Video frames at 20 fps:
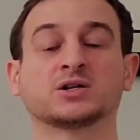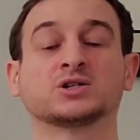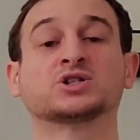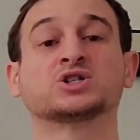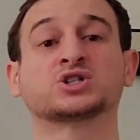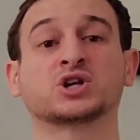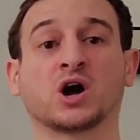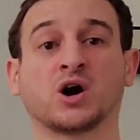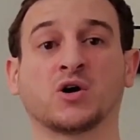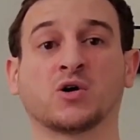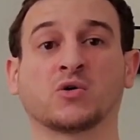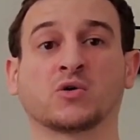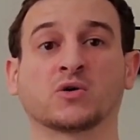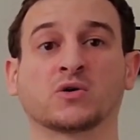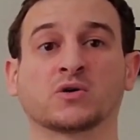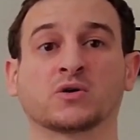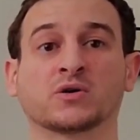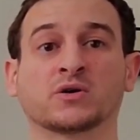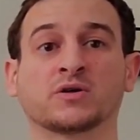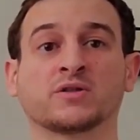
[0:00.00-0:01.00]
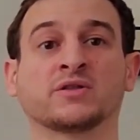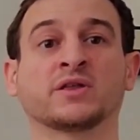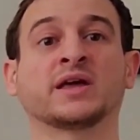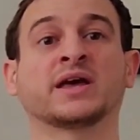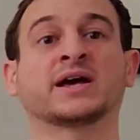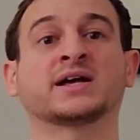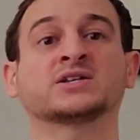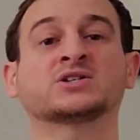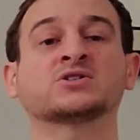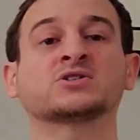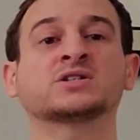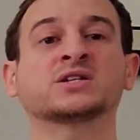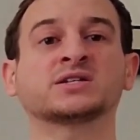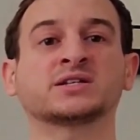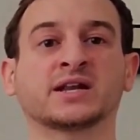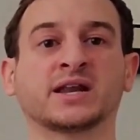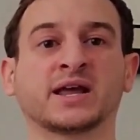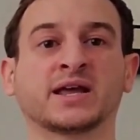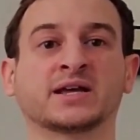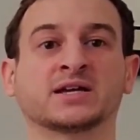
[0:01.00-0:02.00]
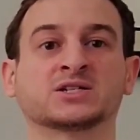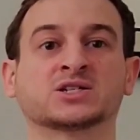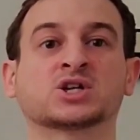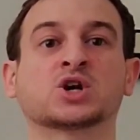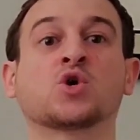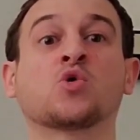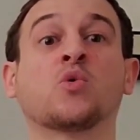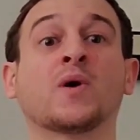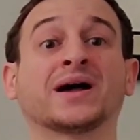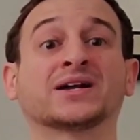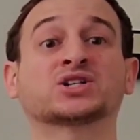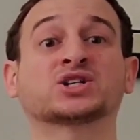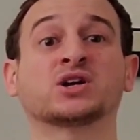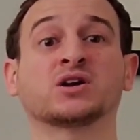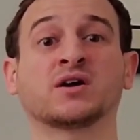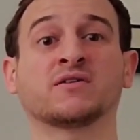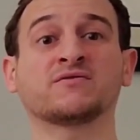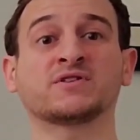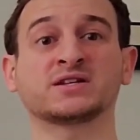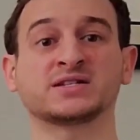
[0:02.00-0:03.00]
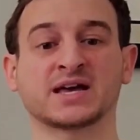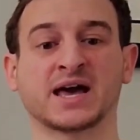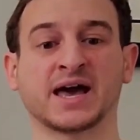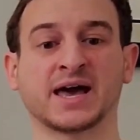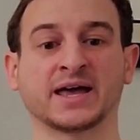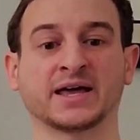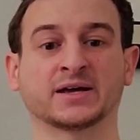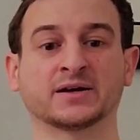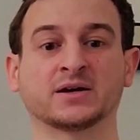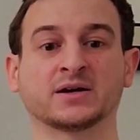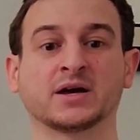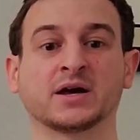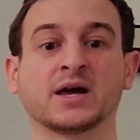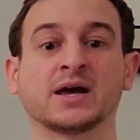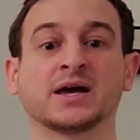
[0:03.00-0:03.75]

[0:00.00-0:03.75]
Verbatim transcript: So the answer to today's question of the day